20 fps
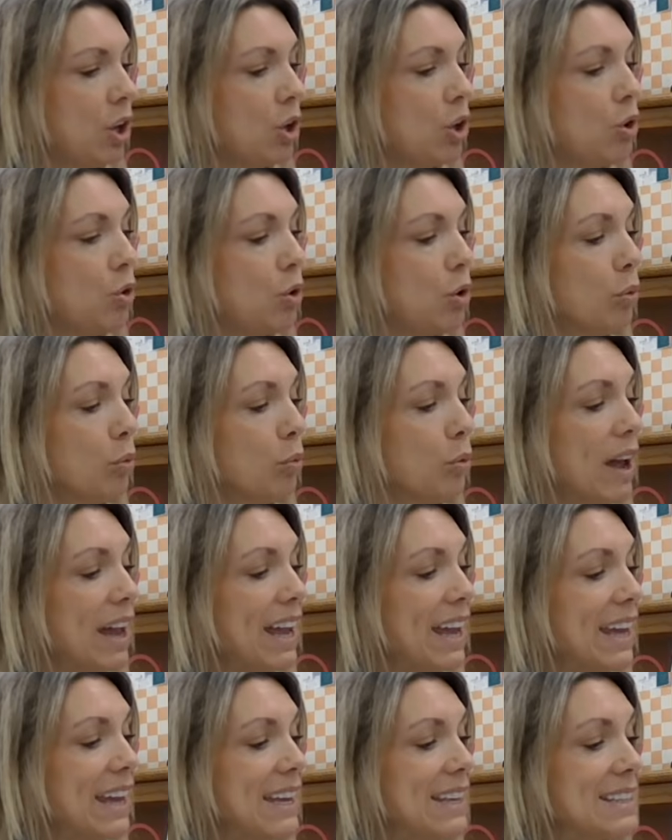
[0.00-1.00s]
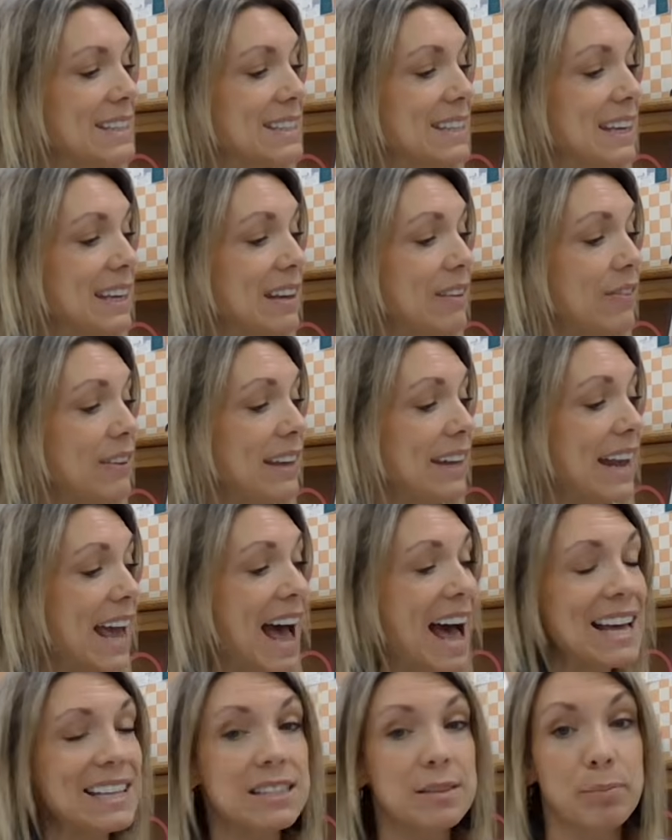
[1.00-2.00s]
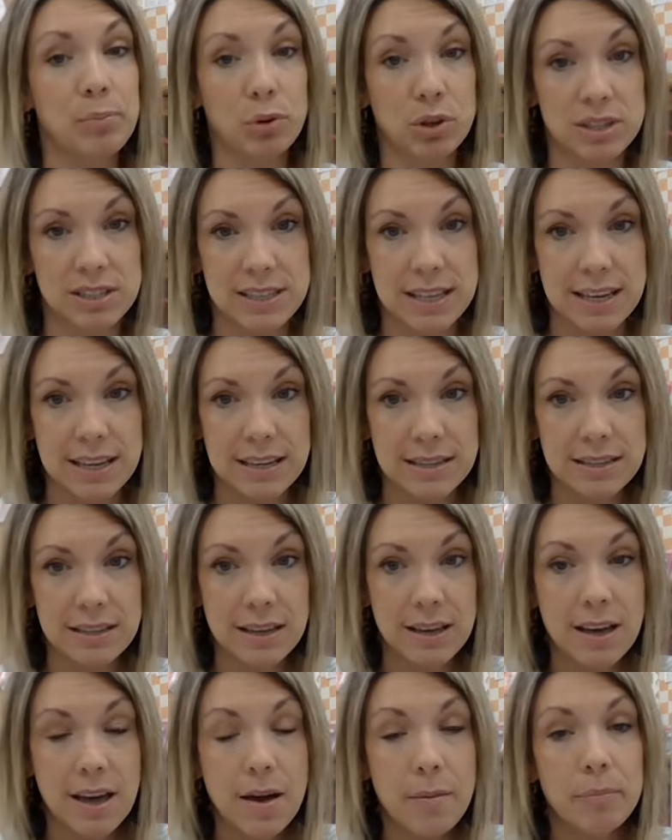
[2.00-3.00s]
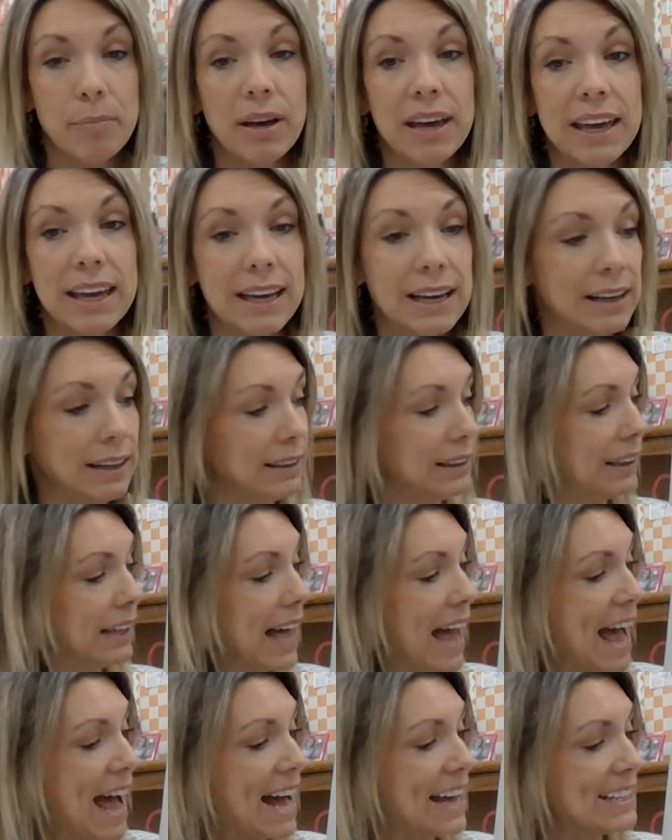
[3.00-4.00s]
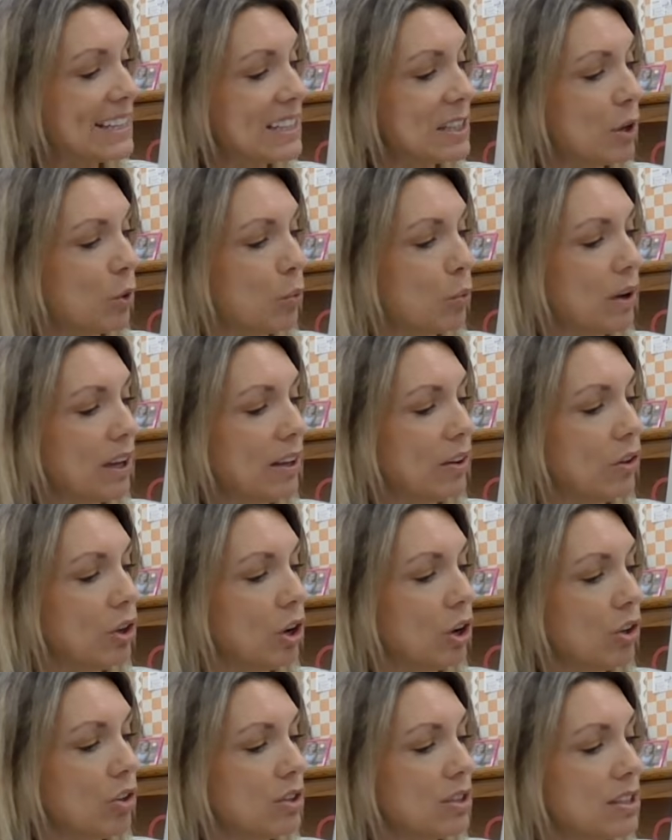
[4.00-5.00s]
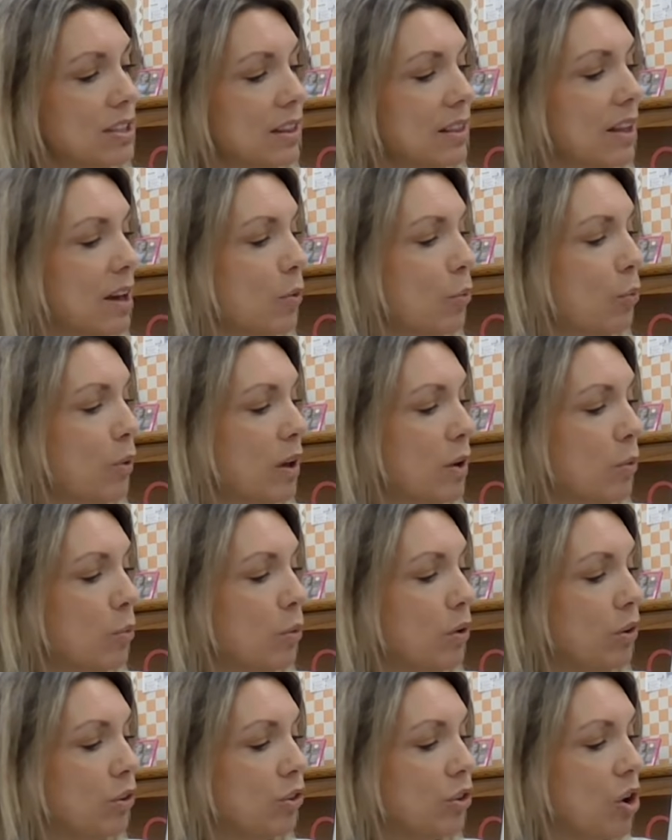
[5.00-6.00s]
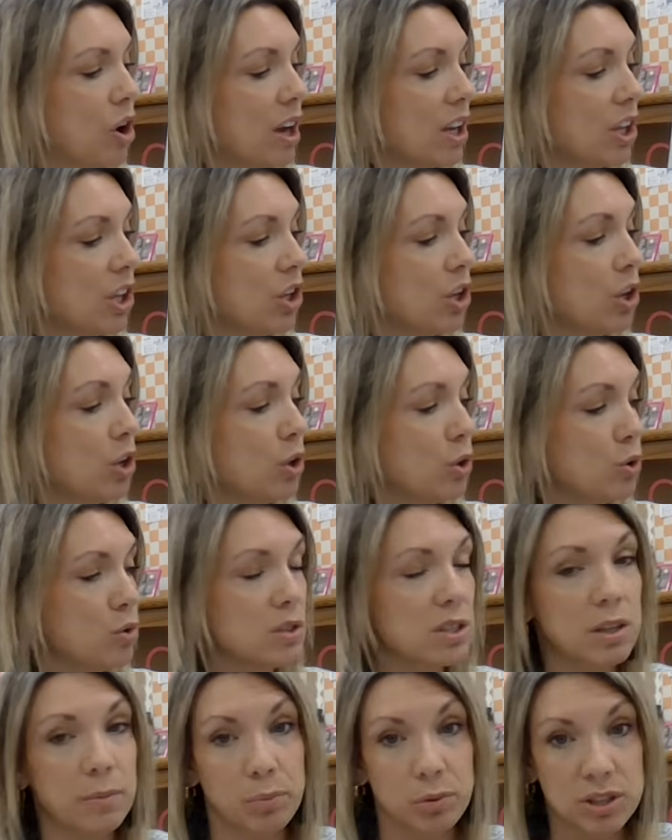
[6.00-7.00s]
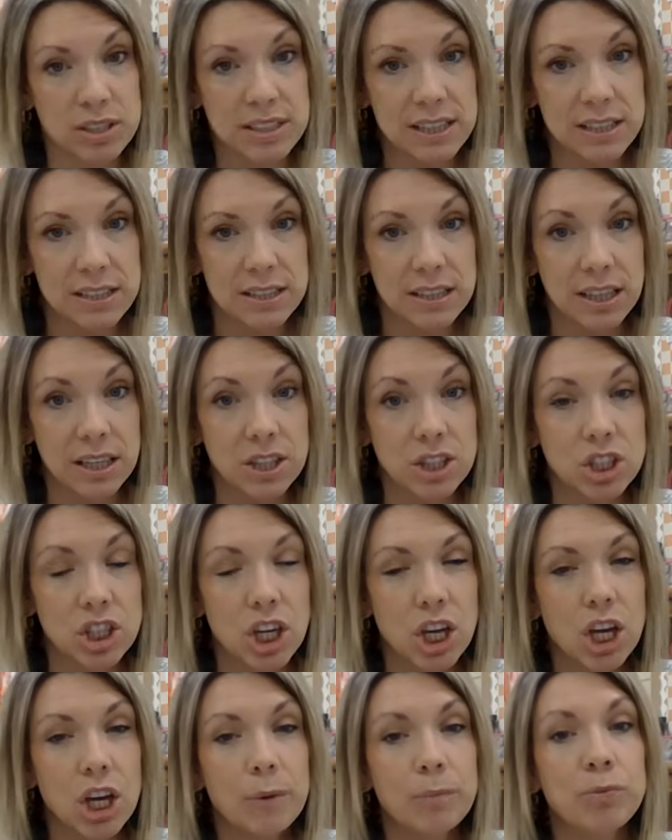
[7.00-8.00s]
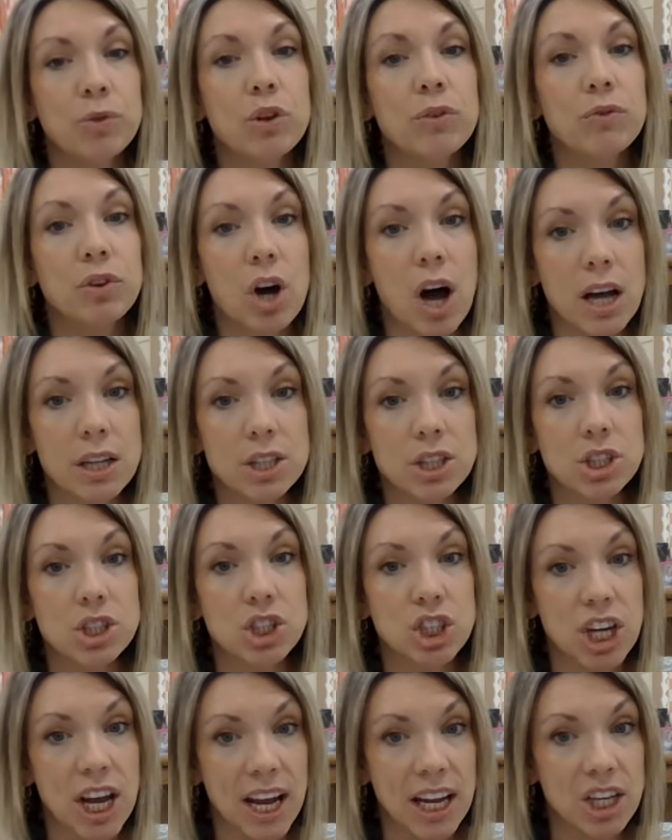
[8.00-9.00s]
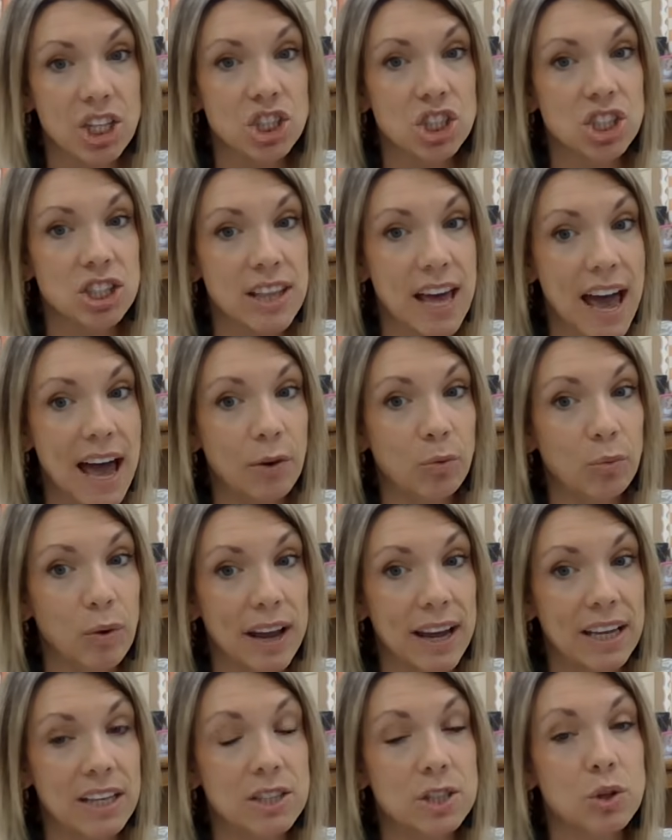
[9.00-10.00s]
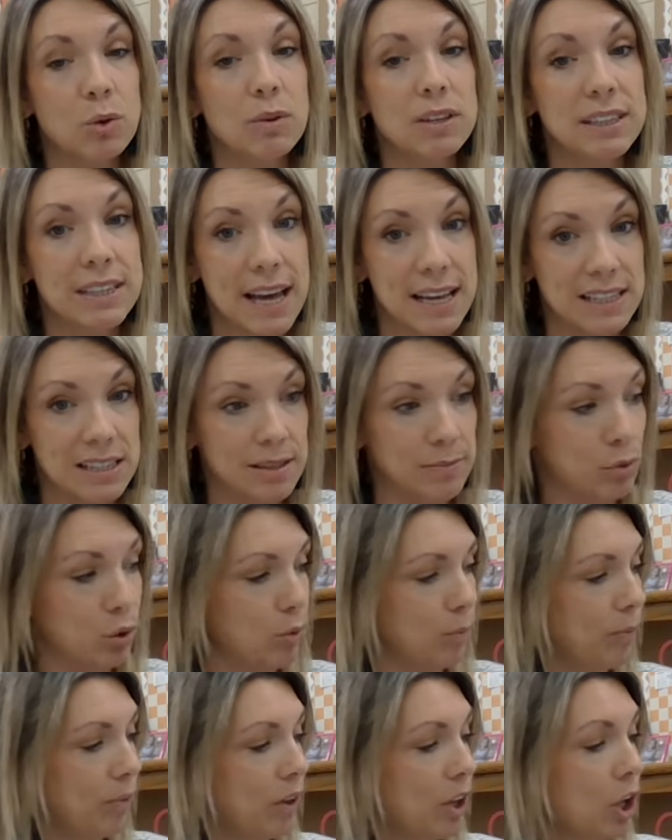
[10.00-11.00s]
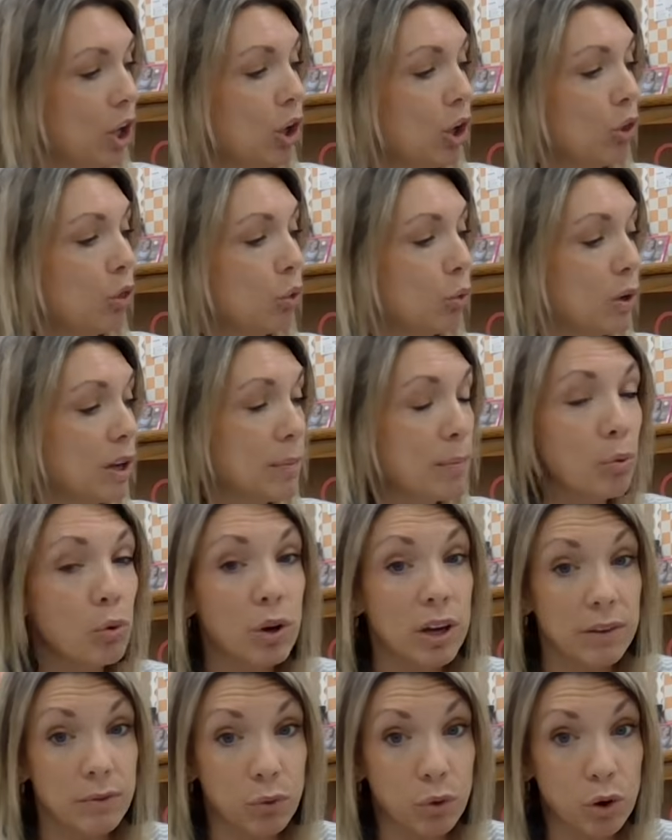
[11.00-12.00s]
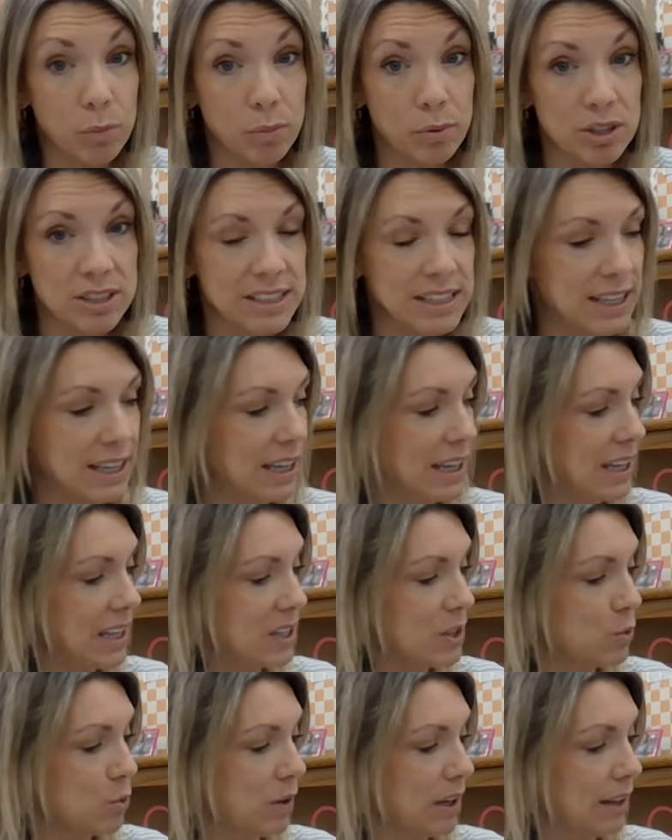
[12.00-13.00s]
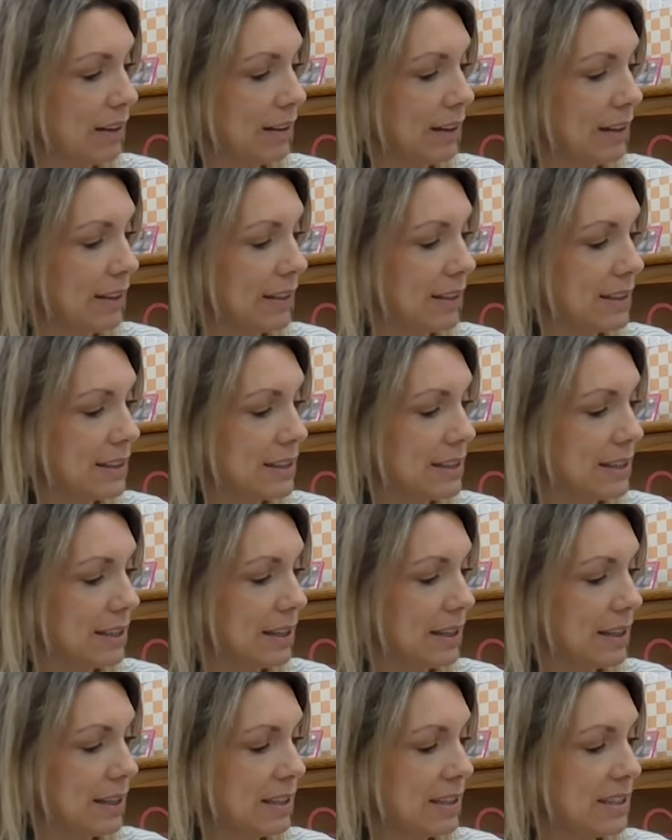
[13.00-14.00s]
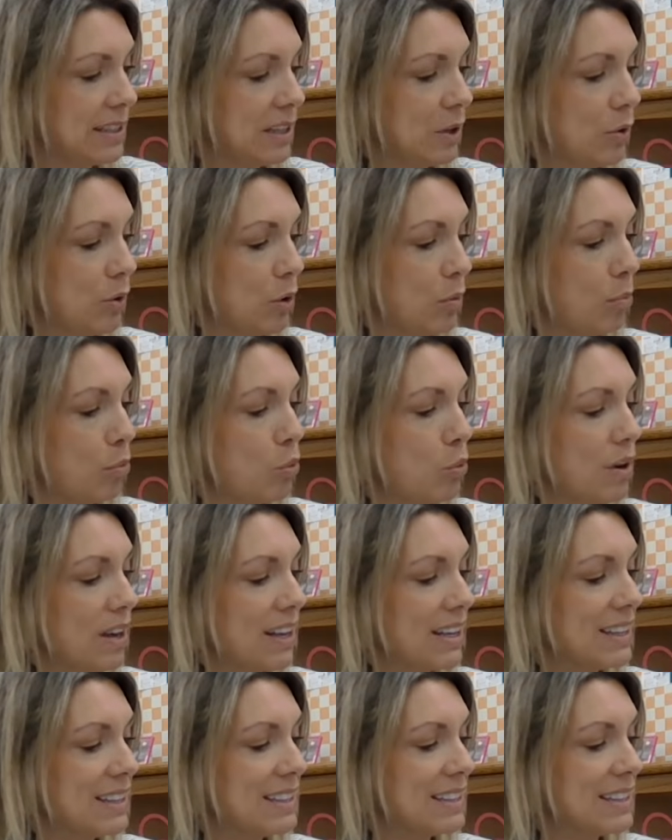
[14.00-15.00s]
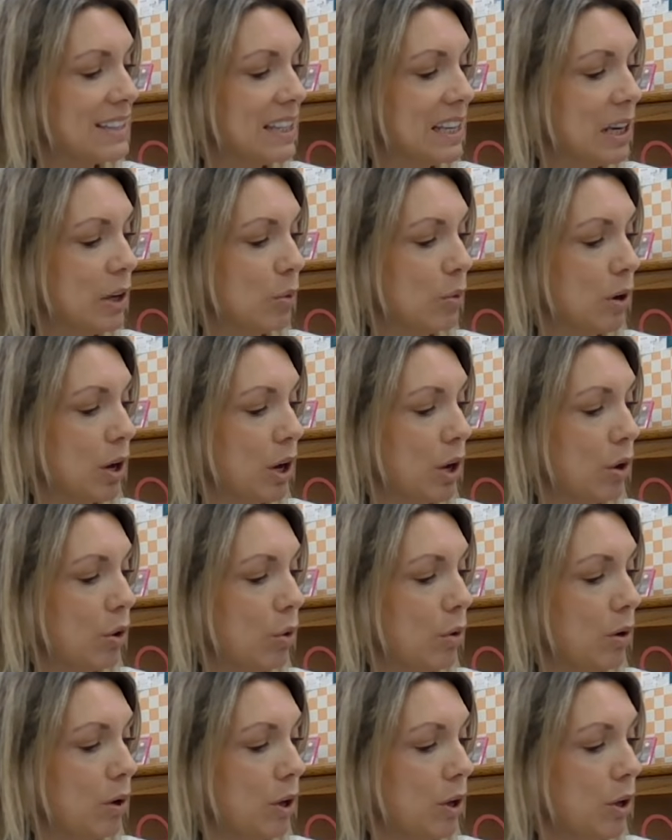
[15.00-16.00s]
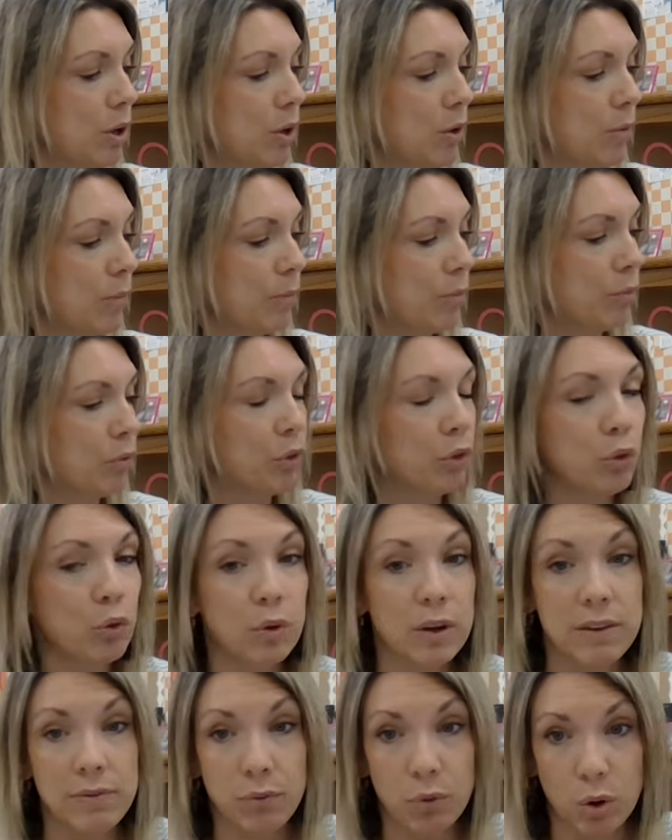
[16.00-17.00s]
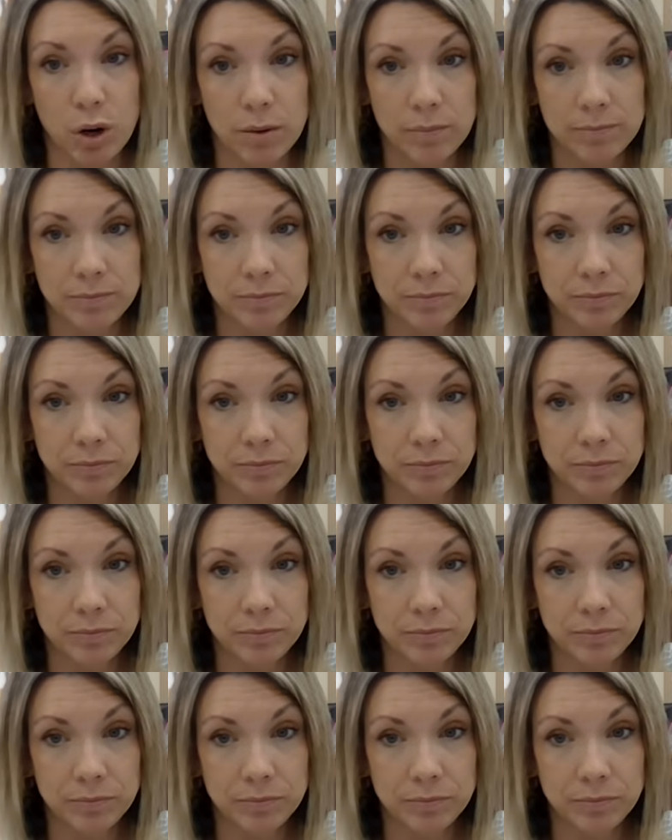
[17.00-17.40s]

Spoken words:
Your rate is given as a percent, but in class, we learned that we will not use the percentage. You've got to change that rate to a decimal. 3.4% is written like this, 0.034.